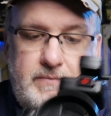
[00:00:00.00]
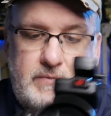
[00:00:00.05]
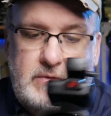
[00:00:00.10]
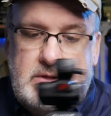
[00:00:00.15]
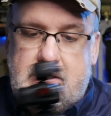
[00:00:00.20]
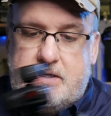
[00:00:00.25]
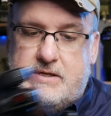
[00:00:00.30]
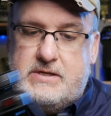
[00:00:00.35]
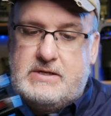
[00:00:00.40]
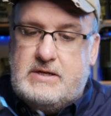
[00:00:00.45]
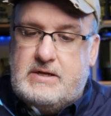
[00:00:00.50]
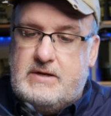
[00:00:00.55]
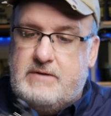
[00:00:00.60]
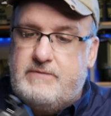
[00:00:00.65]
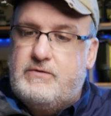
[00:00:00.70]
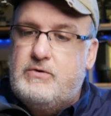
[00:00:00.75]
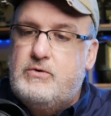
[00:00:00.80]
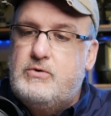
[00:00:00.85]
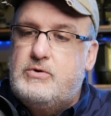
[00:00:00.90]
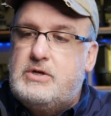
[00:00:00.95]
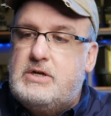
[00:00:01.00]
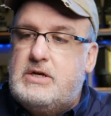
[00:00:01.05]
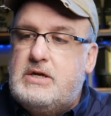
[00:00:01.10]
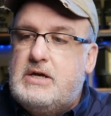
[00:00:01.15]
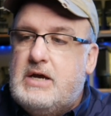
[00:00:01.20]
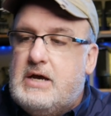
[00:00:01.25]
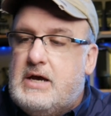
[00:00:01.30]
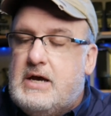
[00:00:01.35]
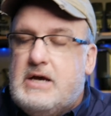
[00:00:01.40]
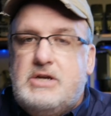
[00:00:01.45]
This is a Fuji
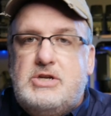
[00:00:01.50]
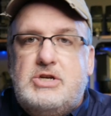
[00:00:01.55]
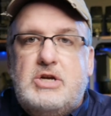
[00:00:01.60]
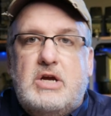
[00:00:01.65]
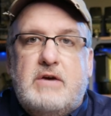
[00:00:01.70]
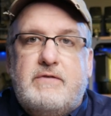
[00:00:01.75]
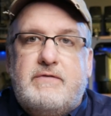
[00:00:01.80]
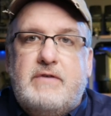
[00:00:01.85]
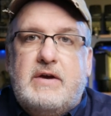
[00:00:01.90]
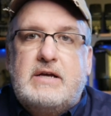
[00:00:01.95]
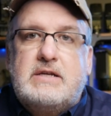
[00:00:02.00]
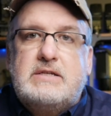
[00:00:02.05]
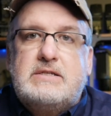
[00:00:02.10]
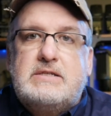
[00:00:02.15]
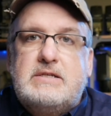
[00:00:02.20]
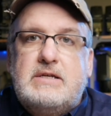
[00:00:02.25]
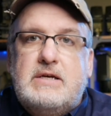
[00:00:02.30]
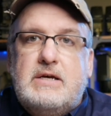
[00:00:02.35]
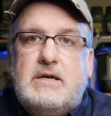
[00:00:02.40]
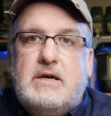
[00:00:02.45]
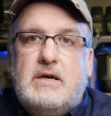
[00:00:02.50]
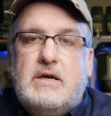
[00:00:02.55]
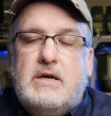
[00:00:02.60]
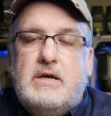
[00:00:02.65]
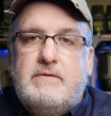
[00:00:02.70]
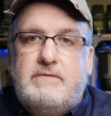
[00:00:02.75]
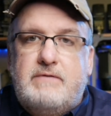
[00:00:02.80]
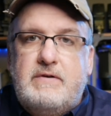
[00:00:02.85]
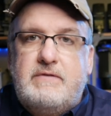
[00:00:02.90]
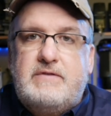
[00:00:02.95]
GFX
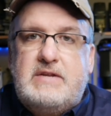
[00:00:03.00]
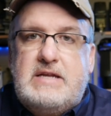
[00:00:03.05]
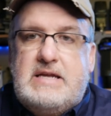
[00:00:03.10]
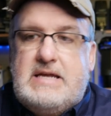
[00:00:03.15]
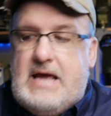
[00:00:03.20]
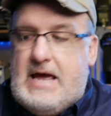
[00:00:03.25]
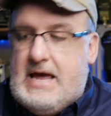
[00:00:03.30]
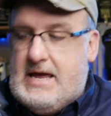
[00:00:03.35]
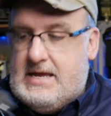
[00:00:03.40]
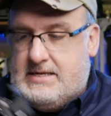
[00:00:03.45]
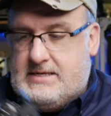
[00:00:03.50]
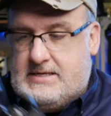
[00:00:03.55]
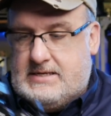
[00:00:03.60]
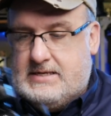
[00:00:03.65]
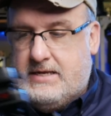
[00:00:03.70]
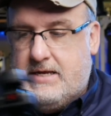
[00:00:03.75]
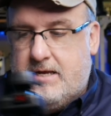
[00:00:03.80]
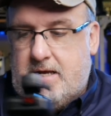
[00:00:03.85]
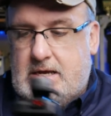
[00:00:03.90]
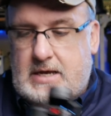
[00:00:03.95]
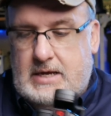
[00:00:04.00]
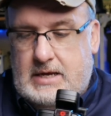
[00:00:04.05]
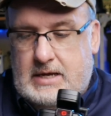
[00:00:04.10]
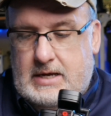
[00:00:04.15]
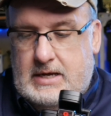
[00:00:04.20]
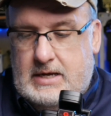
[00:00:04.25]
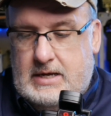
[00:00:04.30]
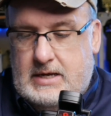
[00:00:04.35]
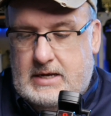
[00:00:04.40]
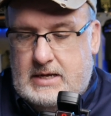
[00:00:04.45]
50S,
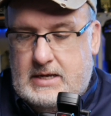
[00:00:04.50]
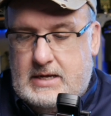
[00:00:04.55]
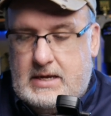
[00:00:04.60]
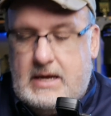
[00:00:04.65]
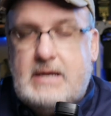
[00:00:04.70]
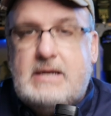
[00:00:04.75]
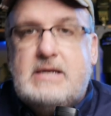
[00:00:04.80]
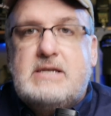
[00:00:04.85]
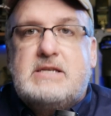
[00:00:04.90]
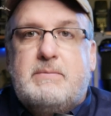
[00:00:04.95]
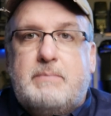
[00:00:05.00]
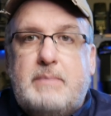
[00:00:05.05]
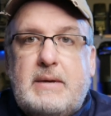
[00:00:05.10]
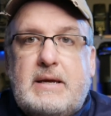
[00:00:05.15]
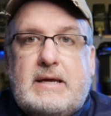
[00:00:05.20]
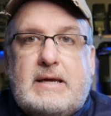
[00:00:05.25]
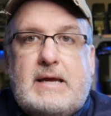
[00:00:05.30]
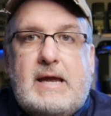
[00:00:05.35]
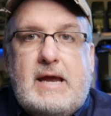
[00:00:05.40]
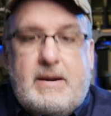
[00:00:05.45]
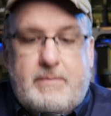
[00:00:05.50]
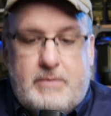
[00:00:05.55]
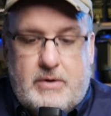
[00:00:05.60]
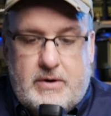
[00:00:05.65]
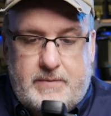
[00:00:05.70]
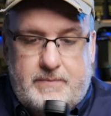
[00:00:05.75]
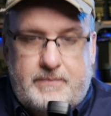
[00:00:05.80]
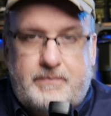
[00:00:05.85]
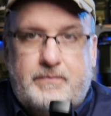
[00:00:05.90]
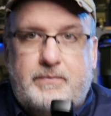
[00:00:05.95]
and it's a big
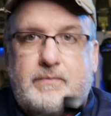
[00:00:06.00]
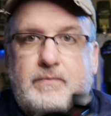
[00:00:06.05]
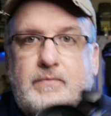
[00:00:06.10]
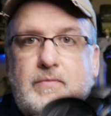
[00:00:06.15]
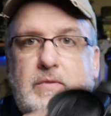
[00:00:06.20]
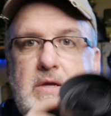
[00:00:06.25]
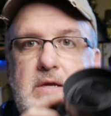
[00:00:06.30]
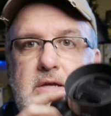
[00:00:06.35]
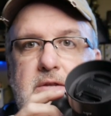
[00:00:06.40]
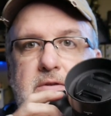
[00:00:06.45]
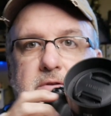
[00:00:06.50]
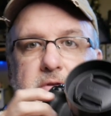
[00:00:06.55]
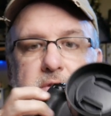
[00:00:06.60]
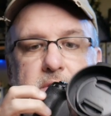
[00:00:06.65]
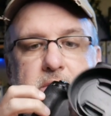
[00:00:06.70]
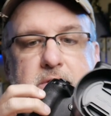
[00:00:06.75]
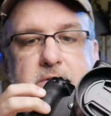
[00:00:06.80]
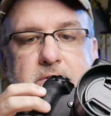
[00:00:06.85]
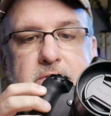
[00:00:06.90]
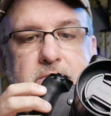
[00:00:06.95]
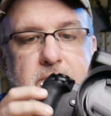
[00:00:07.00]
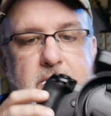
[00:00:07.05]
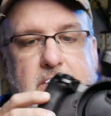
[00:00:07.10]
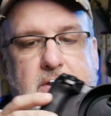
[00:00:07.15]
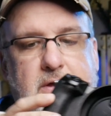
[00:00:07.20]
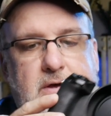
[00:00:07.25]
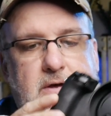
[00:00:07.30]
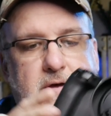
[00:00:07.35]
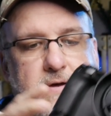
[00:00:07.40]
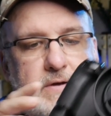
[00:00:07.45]
camera. It is,
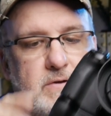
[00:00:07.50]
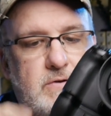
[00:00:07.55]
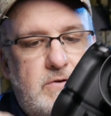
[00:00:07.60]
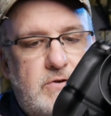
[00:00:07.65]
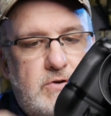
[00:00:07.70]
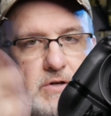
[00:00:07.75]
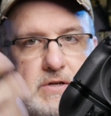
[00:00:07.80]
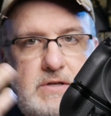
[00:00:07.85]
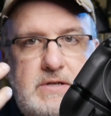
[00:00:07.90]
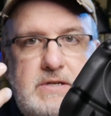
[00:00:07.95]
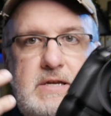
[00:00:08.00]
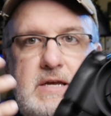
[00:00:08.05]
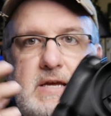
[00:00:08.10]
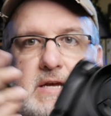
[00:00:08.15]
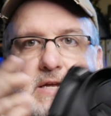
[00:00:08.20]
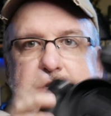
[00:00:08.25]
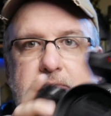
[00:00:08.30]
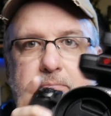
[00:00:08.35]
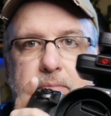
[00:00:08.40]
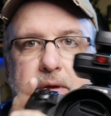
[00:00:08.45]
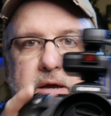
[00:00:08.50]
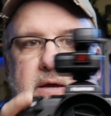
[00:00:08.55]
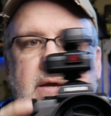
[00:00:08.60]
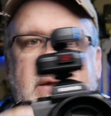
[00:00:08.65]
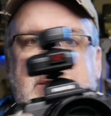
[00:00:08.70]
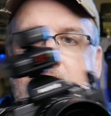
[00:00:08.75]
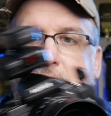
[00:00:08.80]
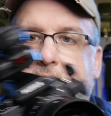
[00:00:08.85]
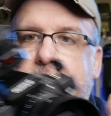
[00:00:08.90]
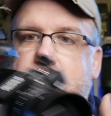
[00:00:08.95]
as you can see, it's
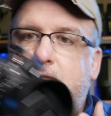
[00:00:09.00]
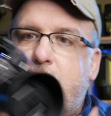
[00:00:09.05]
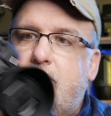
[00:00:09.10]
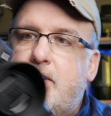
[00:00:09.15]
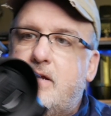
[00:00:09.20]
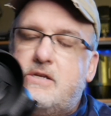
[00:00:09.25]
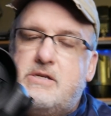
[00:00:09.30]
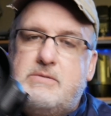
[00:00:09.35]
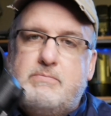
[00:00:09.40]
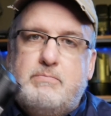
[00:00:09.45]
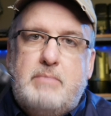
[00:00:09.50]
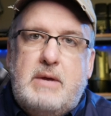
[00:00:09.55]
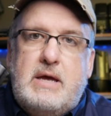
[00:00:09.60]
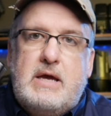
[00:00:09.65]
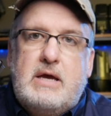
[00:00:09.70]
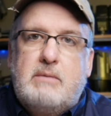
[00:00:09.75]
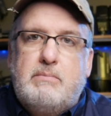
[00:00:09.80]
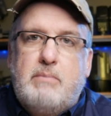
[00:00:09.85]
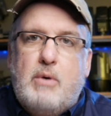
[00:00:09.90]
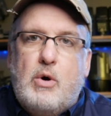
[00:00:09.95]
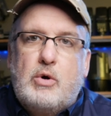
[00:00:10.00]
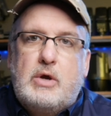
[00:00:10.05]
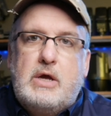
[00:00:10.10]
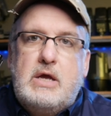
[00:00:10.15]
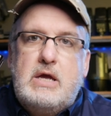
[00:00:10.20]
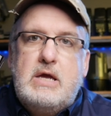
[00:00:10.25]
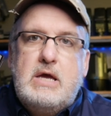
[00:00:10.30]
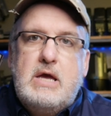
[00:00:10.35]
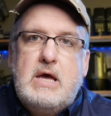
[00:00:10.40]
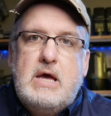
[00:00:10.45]
big. It's big,
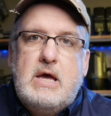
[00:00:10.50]
bulky.